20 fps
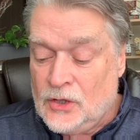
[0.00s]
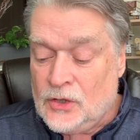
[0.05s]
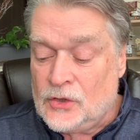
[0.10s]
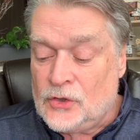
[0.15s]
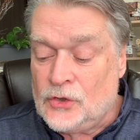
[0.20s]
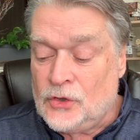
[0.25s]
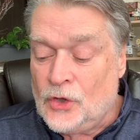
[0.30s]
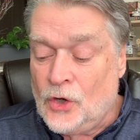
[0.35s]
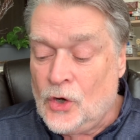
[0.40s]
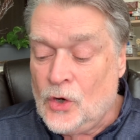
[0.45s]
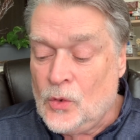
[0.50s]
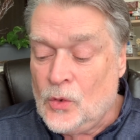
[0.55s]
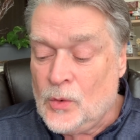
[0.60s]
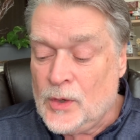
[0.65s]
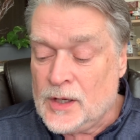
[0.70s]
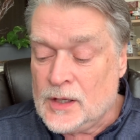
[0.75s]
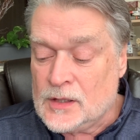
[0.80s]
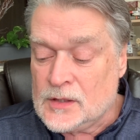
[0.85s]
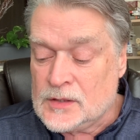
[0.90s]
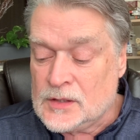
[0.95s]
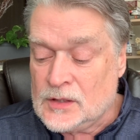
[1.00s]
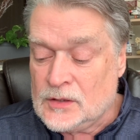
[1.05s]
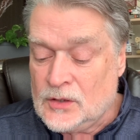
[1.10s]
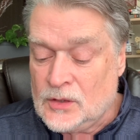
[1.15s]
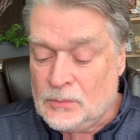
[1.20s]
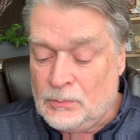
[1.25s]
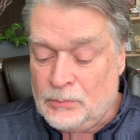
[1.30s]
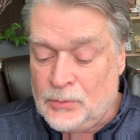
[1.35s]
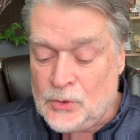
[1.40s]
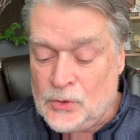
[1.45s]
Nowhere did the
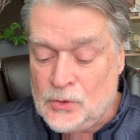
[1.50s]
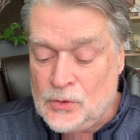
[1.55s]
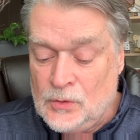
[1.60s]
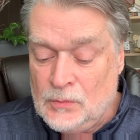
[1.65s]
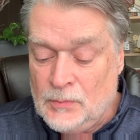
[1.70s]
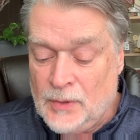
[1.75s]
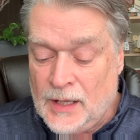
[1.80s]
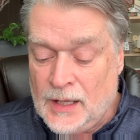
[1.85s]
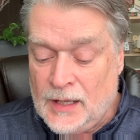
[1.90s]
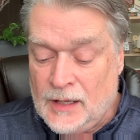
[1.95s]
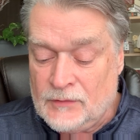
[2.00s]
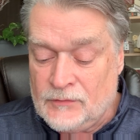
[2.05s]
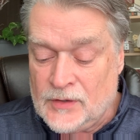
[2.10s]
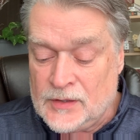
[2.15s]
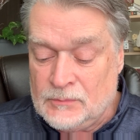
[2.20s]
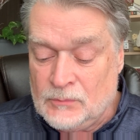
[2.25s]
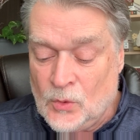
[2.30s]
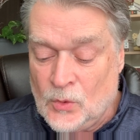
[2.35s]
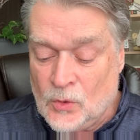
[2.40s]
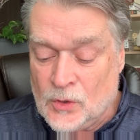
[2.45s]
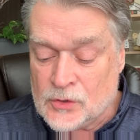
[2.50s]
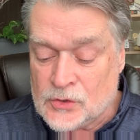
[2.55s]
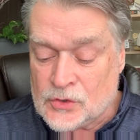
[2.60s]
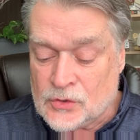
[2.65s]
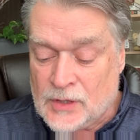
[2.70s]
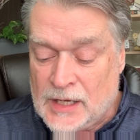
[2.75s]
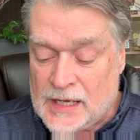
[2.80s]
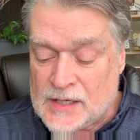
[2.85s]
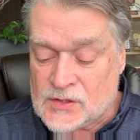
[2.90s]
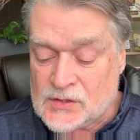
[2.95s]
boom have a more
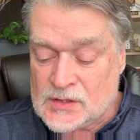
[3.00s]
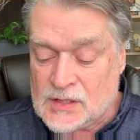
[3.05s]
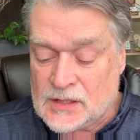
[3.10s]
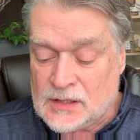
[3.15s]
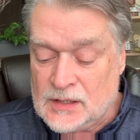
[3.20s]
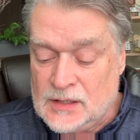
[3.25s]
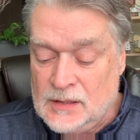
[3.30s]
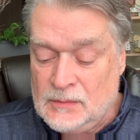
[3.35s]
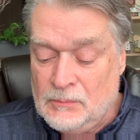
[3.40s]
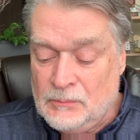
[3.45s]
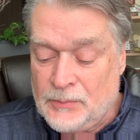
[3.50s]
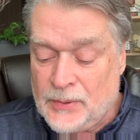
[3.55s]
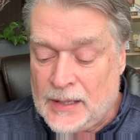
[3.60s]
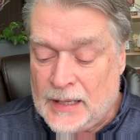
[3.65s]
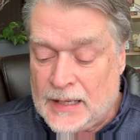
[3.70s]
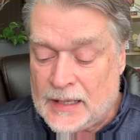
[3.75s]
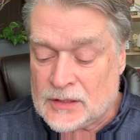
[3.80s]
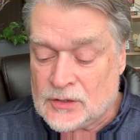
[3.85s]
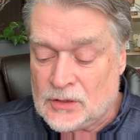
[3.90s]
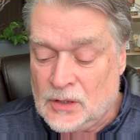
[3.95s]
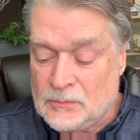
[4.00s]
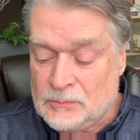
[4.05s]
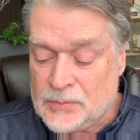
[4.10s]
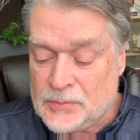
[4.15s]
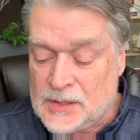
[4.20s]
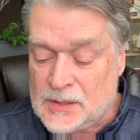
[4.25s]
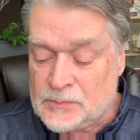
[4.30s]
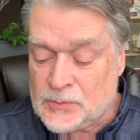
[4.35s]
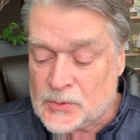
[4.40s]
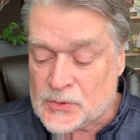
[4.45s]
drastic impact on
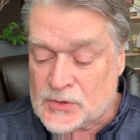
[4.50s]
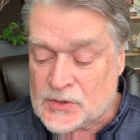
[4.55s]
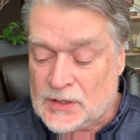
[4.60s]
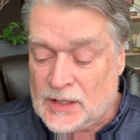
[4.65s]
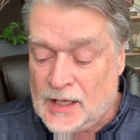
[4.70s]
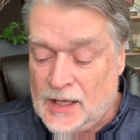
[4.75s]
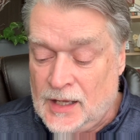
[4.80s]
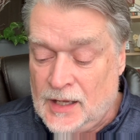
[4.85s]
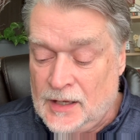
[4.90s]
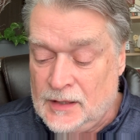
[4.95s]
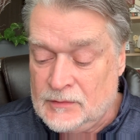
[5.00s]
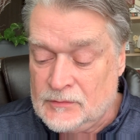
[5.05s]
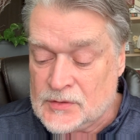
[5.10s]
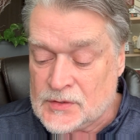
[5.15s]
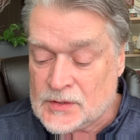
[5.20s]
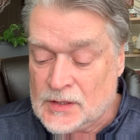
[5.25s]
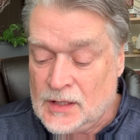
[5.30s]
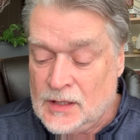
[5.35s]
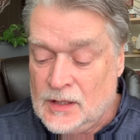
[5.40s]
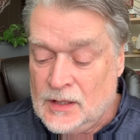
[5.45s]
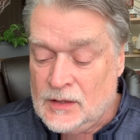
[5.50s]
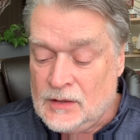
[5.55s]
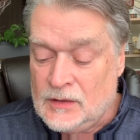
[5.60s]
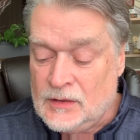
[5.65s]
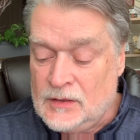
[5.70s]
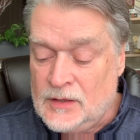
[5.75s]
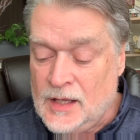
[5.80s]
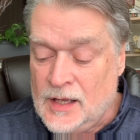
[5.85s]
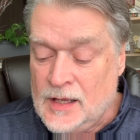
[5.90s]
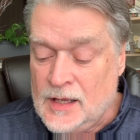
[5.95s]
people's lives
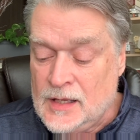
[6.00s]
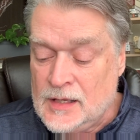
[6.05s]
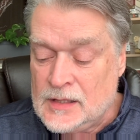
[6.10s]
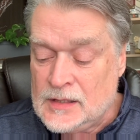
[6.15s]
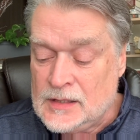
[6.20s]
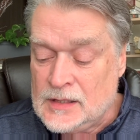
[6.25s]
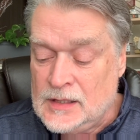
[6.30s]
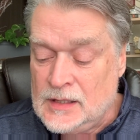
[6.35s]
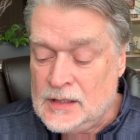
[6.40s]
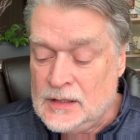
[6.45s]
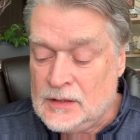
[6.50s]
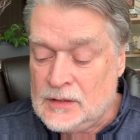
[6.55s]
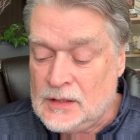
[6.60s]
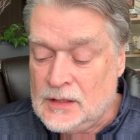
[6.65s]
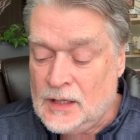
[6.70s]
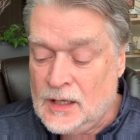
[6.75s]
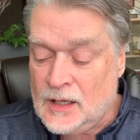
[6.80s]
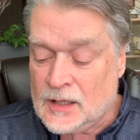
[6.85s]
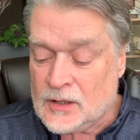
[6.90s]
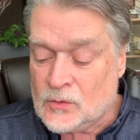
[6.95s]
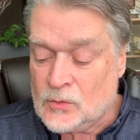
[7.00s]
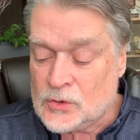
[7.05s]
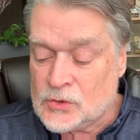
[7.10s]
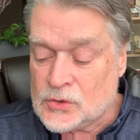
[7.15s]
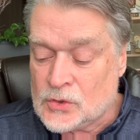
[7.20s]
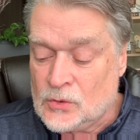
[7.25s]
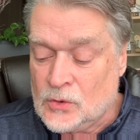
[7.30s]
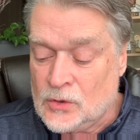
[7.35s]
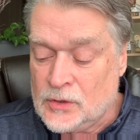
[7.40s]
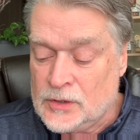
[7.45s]
than in the
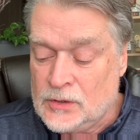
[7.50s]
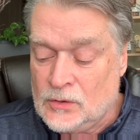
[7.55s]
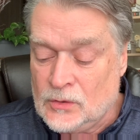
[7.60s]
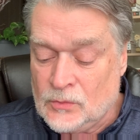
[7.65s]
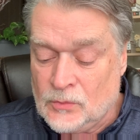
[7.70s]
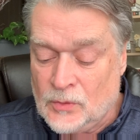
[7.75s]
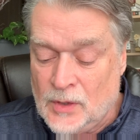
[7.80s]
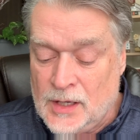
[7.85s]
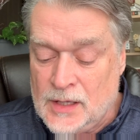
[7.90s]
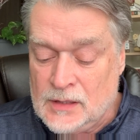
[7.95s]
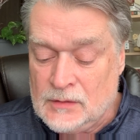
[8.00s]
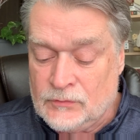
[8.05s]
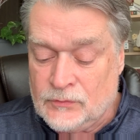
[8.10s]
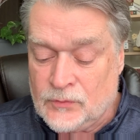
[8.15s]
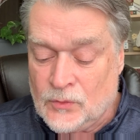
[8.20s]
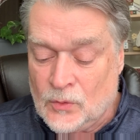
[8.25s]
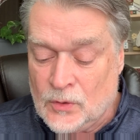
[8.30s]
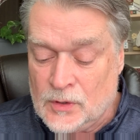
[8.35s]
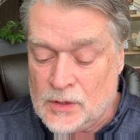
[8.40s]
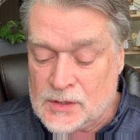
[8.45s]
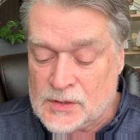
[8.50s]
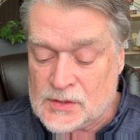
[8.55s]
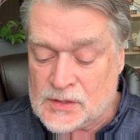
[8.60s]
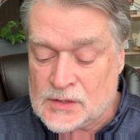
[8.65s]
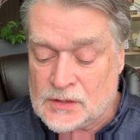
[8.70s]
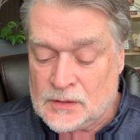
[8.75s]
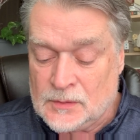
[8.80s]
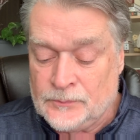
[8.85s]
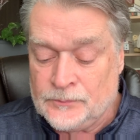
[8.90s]
equatorial rainforest,